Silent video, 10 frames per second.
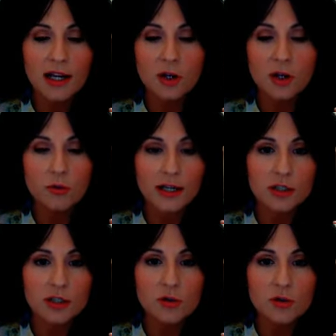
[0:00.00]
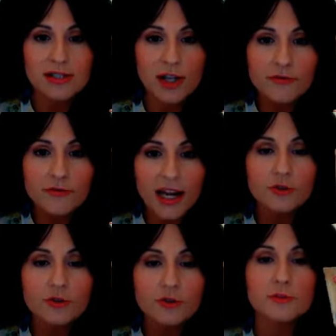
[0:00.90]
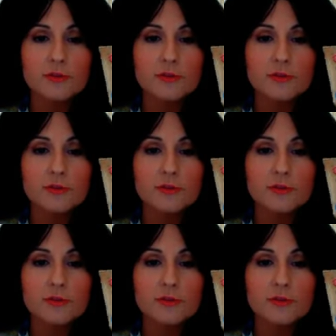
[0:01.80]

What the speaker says: I don't like to use self-tanners,